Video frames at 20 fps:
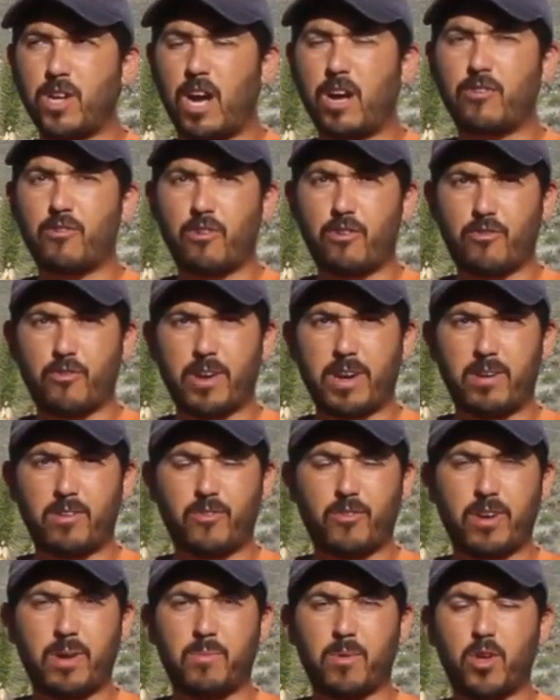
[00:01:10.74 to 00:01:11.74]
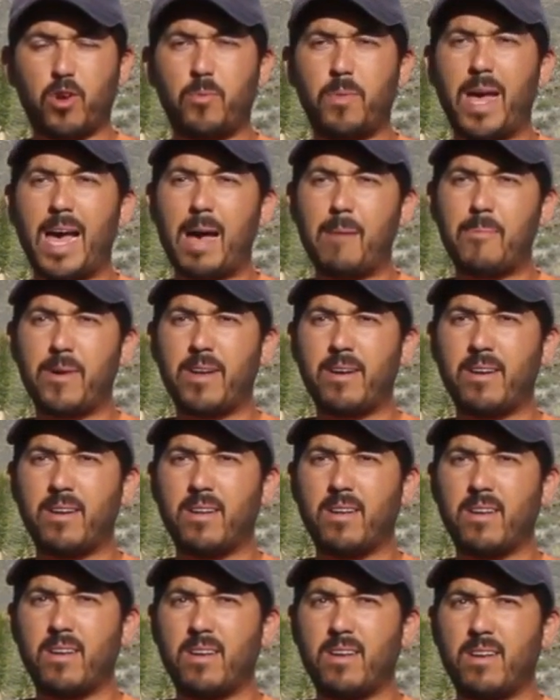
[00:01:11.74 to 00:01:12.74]
Joshua tree bloom happen.
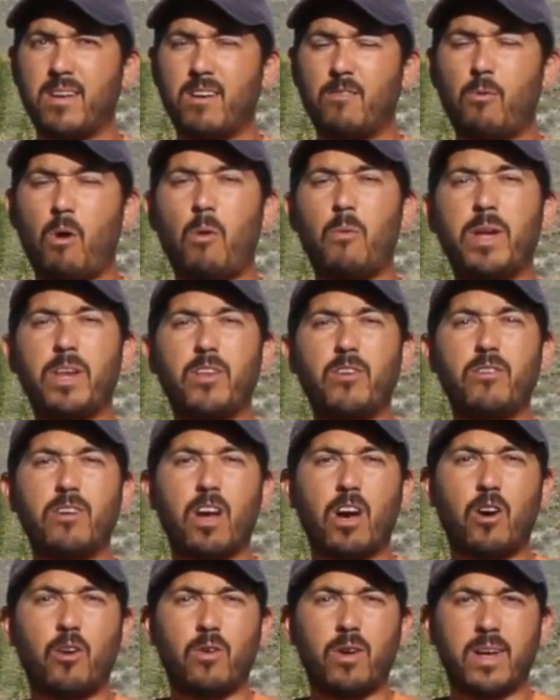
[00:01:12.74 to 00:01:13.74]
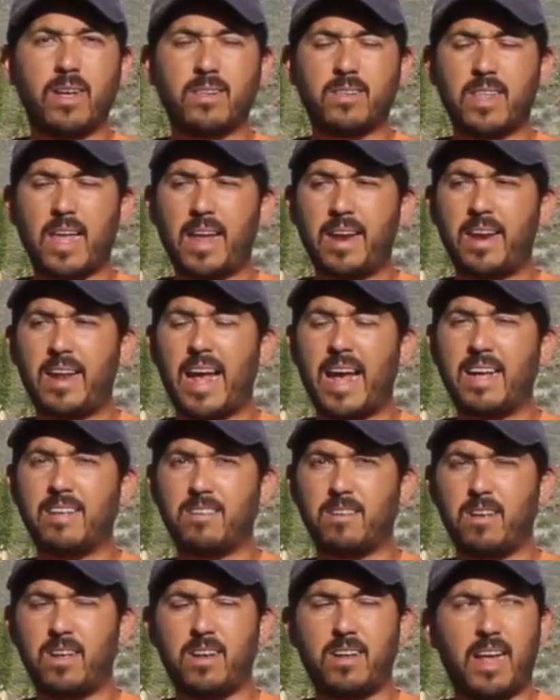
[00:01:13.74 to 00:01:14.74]
What we do know is that it
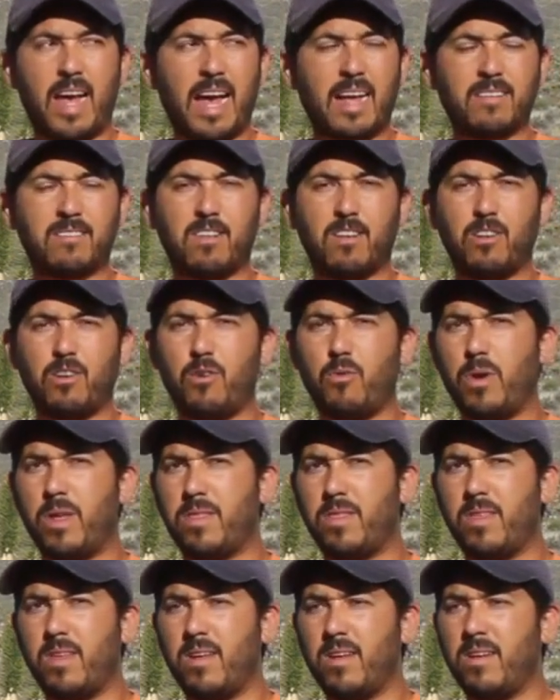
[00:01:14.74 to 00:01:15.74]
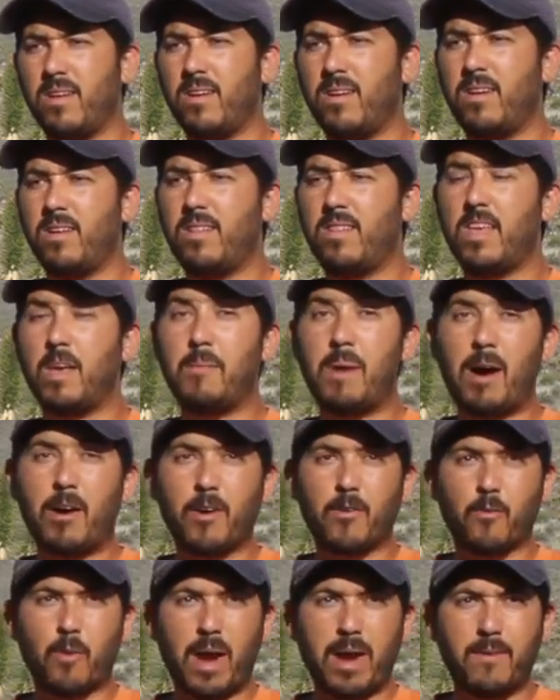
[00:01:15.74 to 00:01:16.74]
has it has to do with the
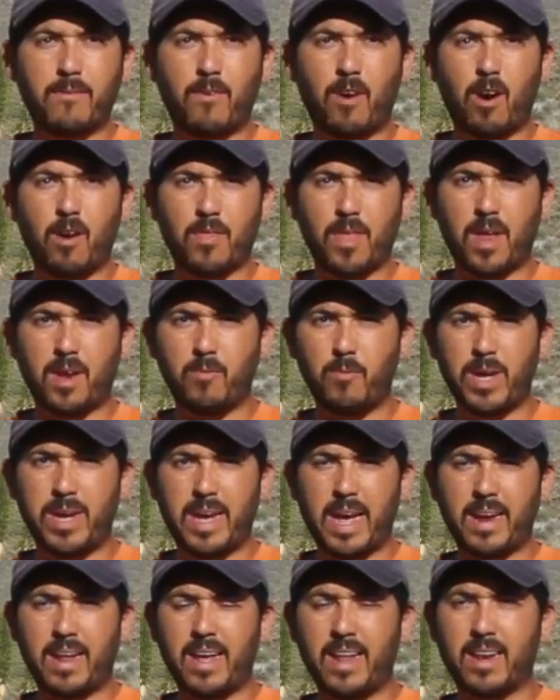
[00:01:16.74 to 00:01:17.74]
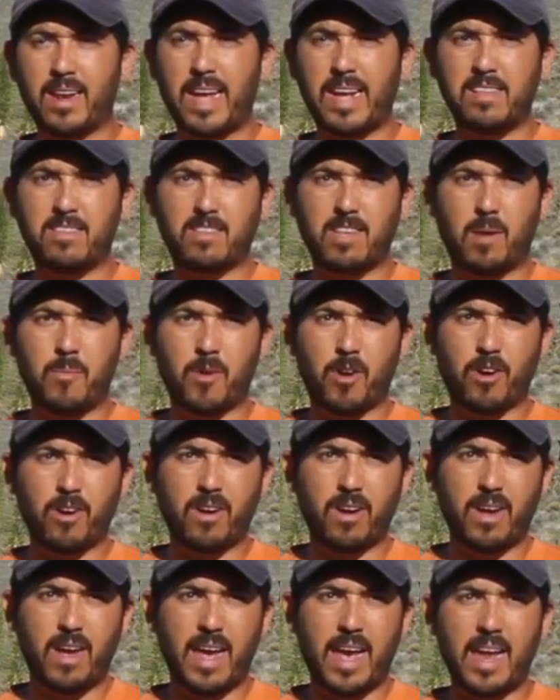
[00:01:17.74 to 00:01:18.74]
amount of rainfall that we get in late
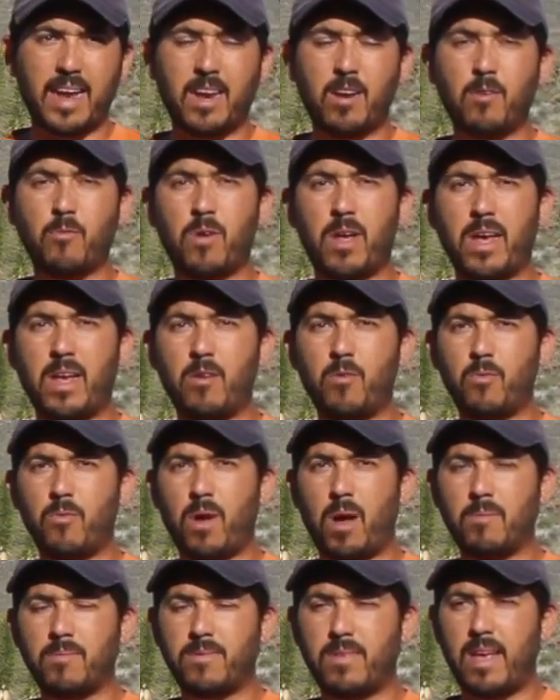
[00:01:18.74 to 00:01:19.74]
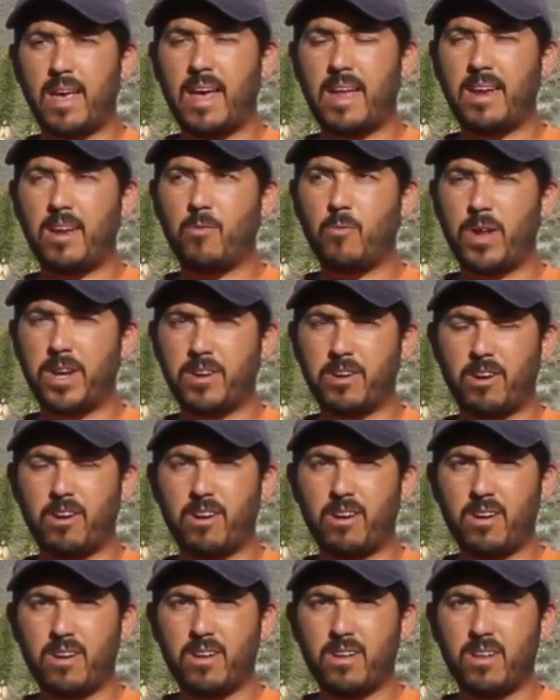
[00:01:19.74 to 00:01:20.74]
summer and in, in um, and in winter.